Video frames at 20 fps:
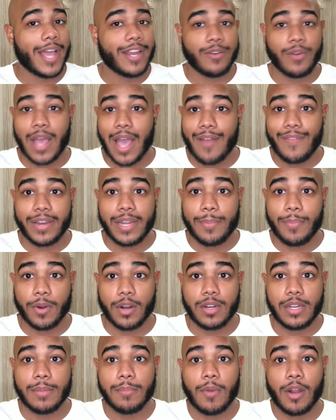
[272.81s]
I don't have any
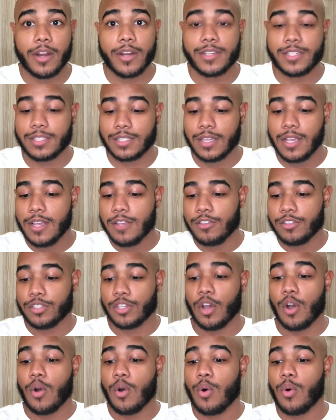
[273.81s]
burning marks,
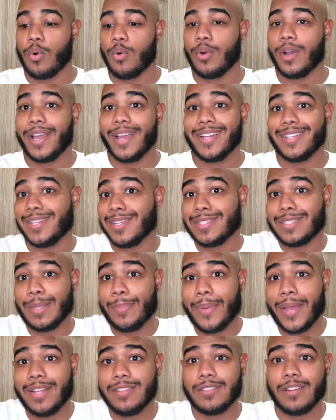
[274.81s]
so it just
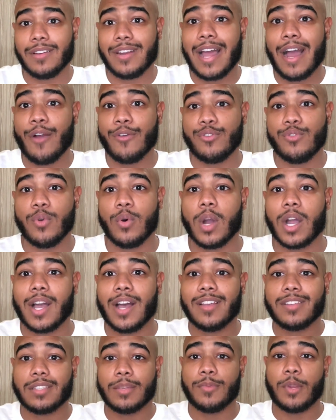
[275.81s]
depends on how you
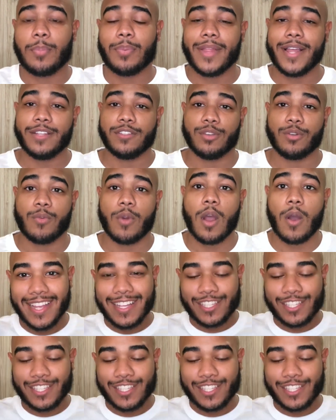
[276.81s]
accustom your plant to grow.